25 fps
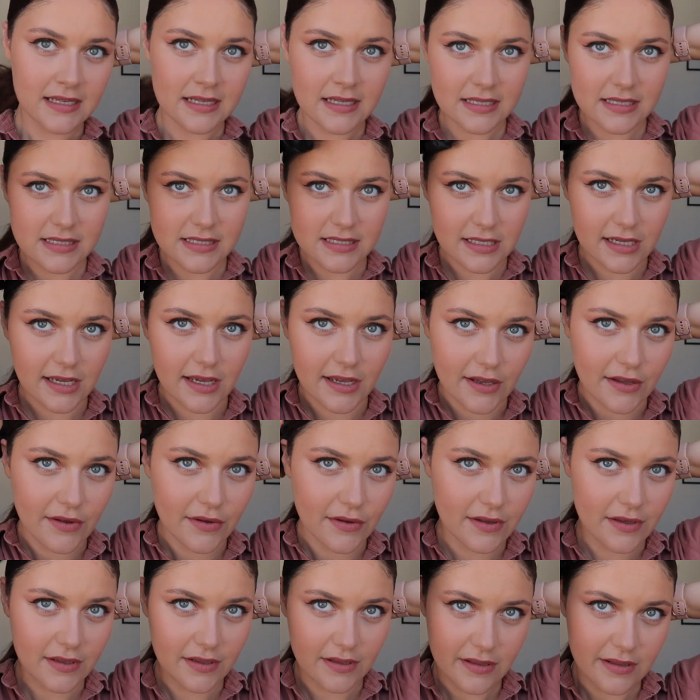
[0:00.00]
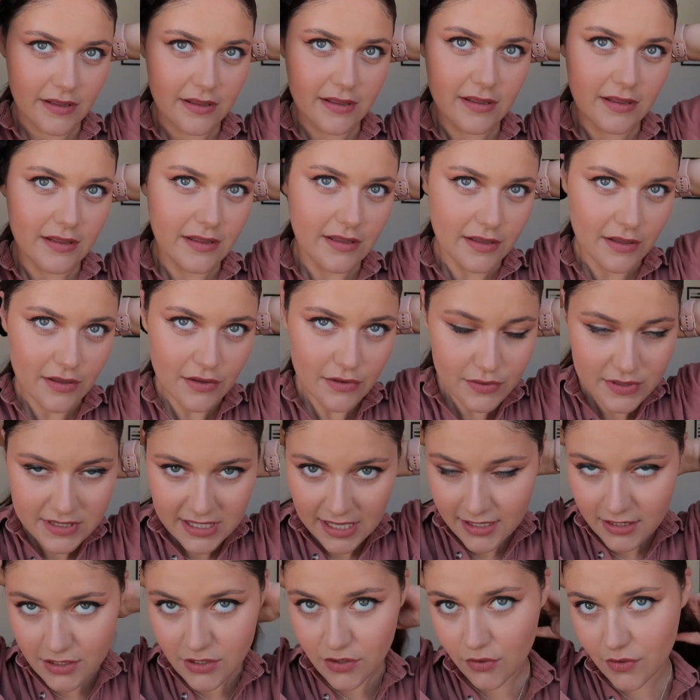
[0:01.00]
So use
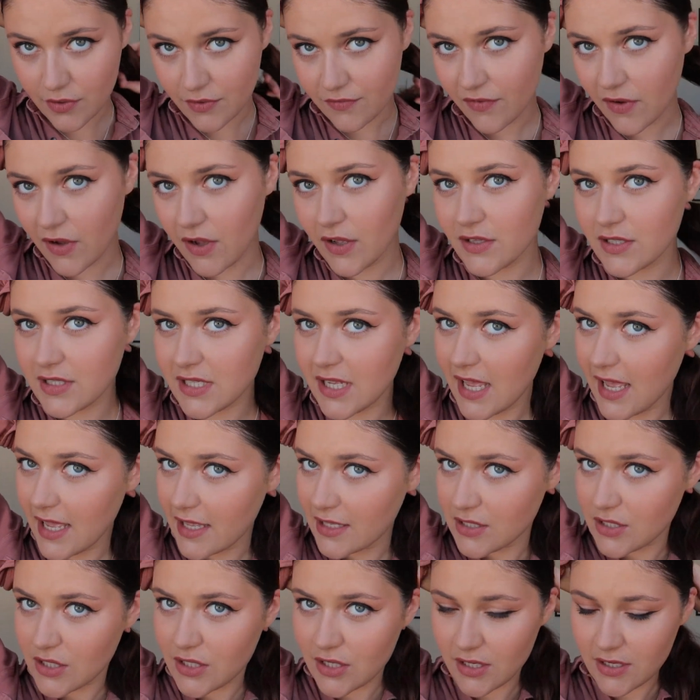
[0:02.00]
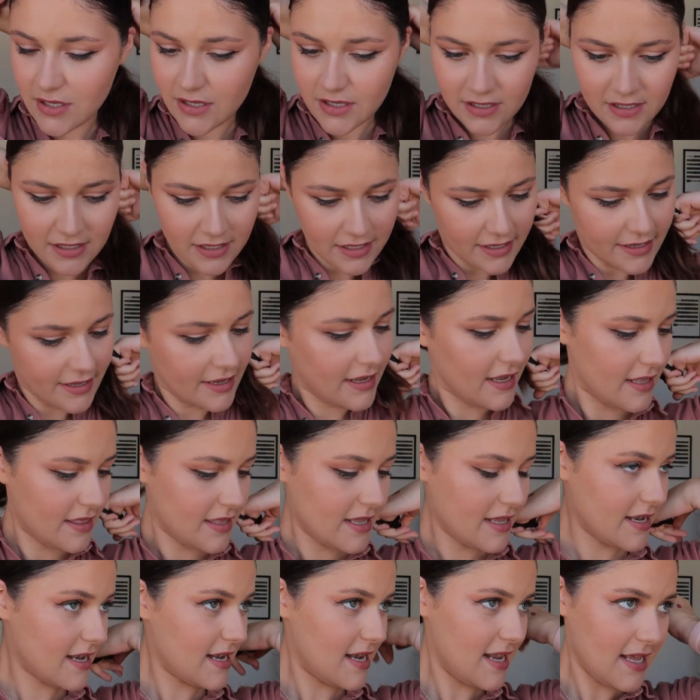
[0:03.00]
that to your advantage. And
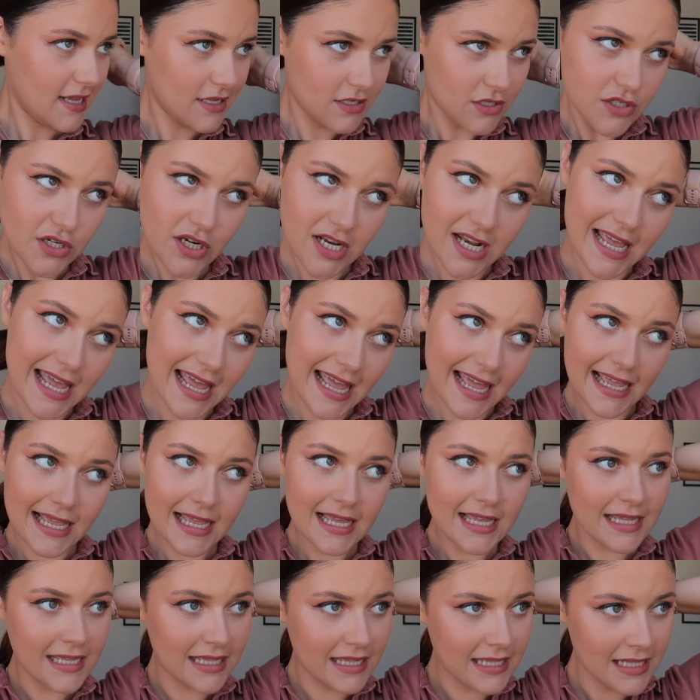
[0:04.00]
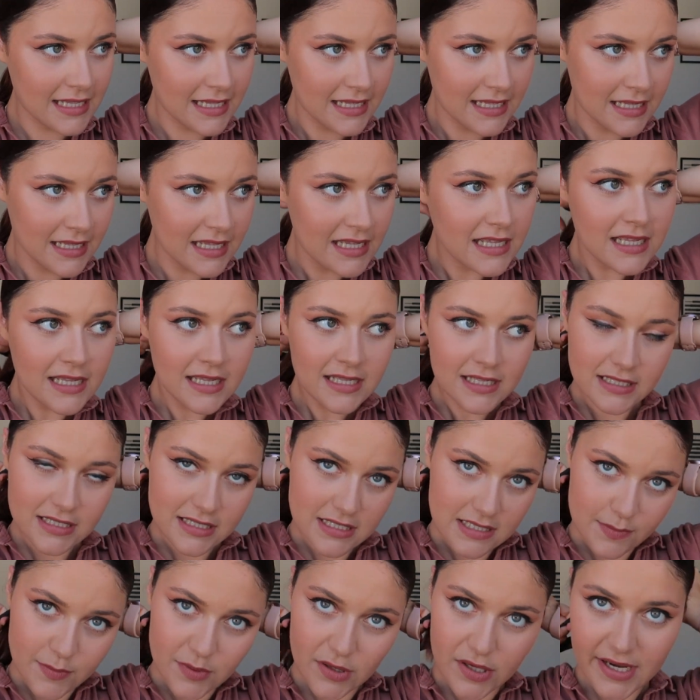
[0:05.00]
then literally
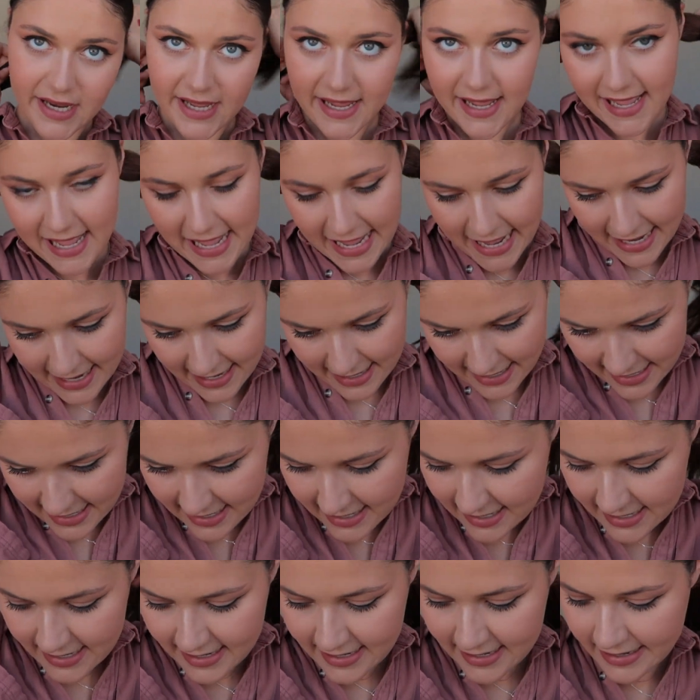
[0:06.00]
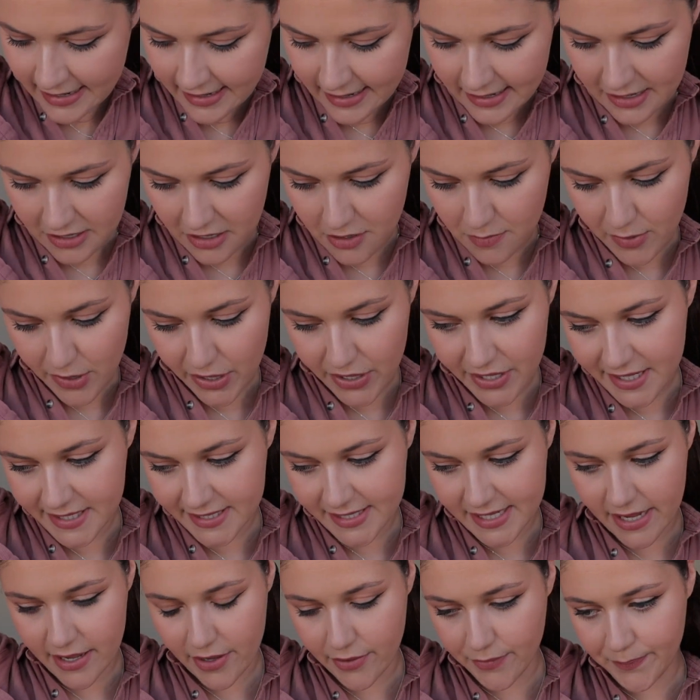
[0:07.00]
just put it in a low
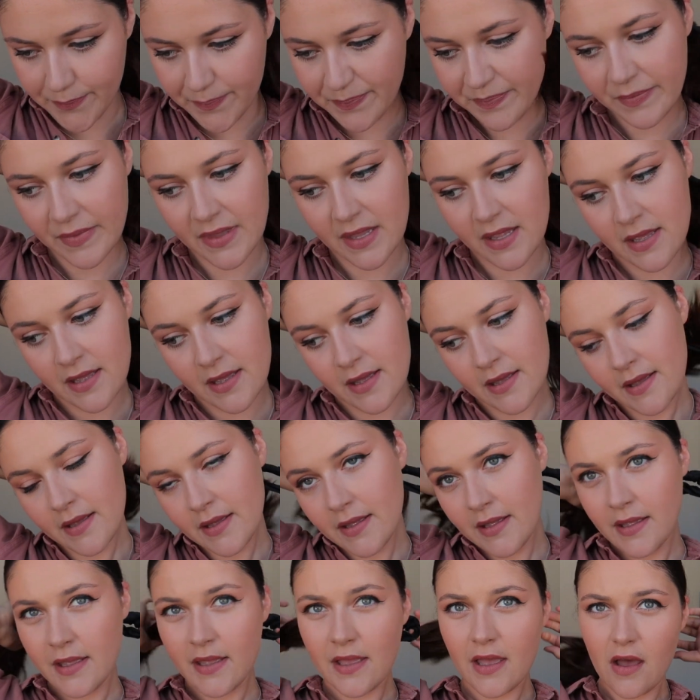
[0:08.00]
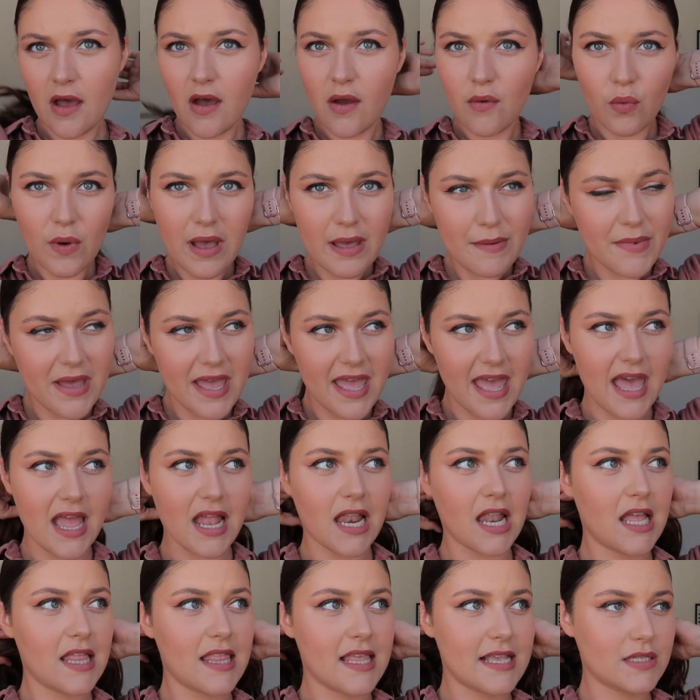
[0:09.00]
ponytail. I wear my hair
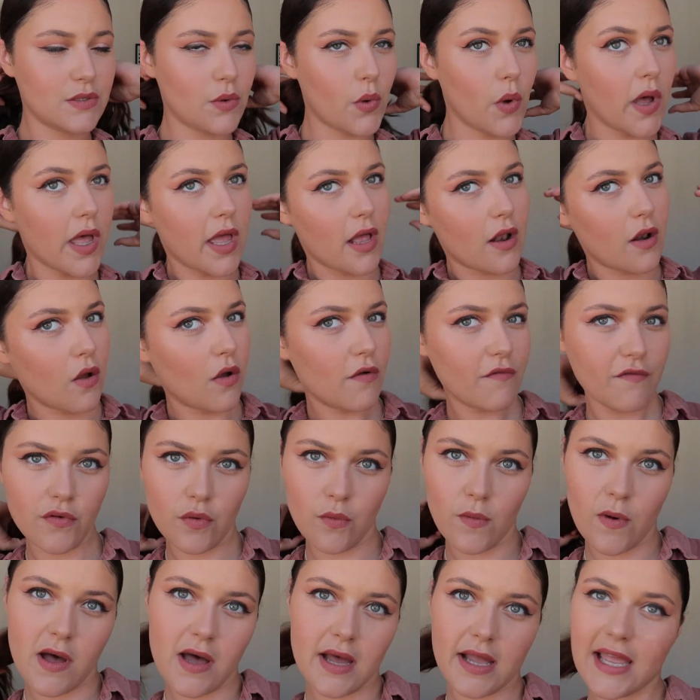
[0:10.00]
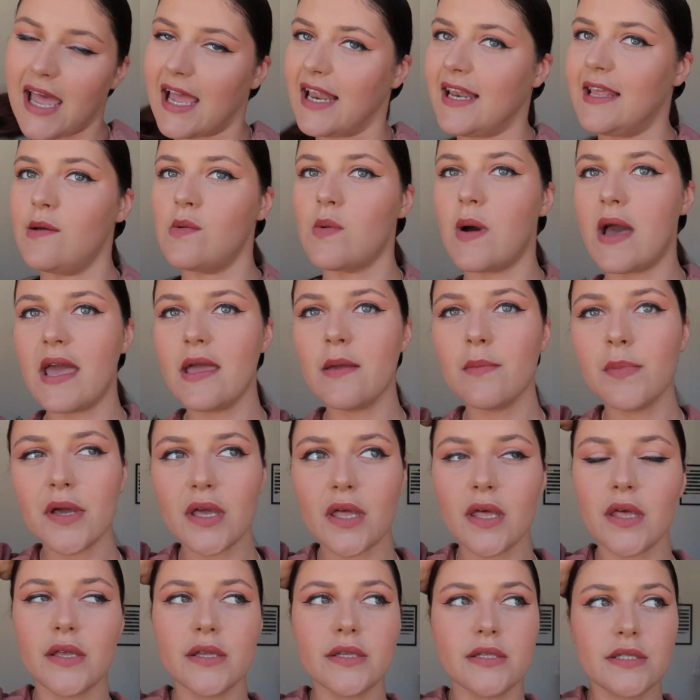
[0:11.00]
like this quite a lot for work anyway,
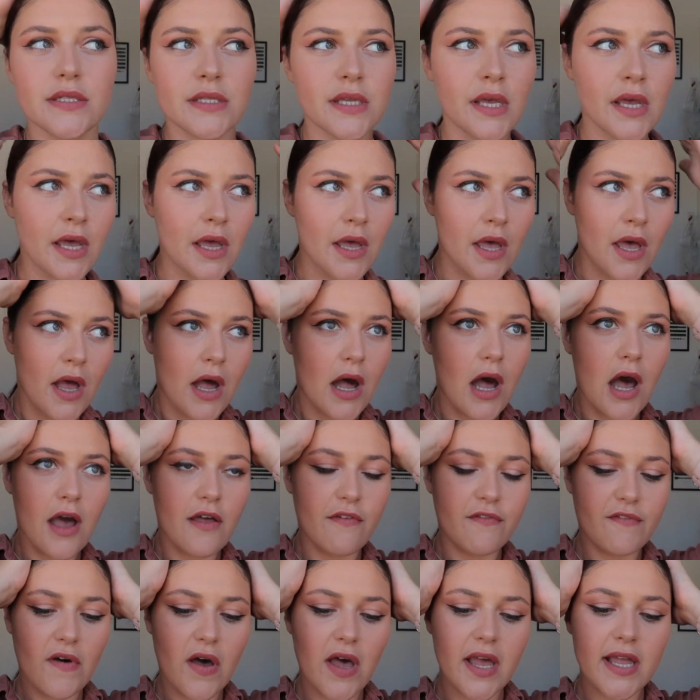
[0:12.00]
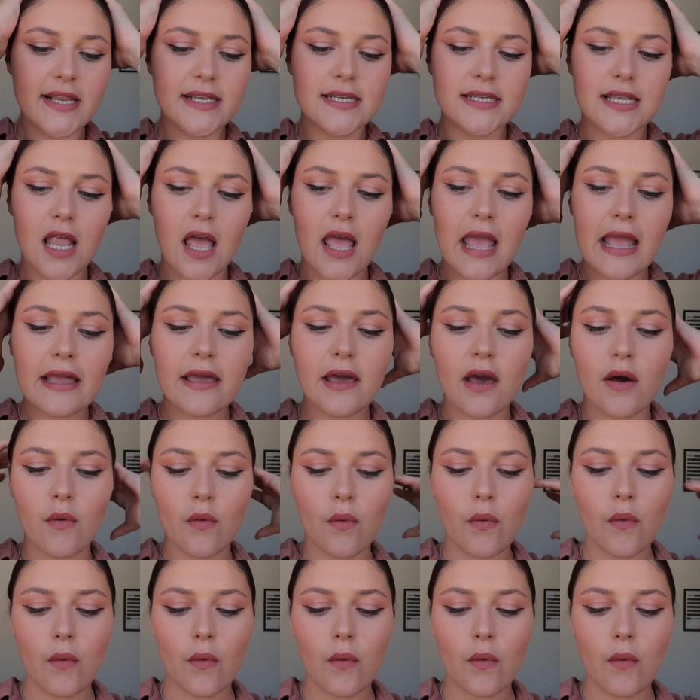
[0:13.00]
because I find like